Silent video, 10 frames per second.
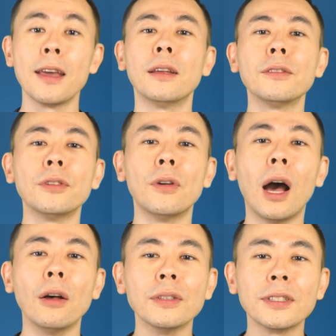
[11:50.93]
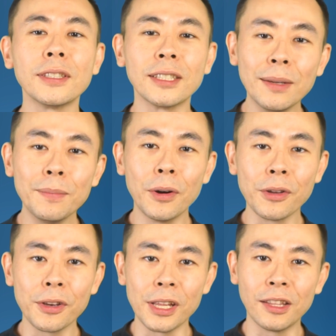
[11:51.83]
and also how
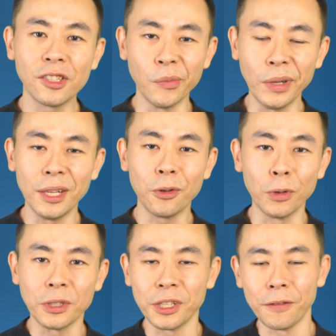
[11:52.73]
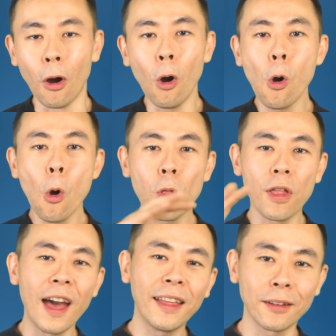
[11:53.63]
simple you need to be to achieve all
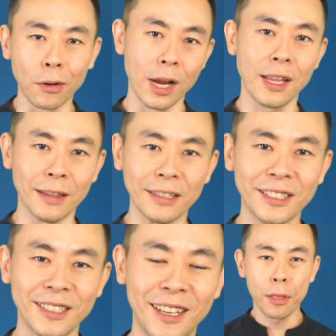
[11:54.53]
that greatness.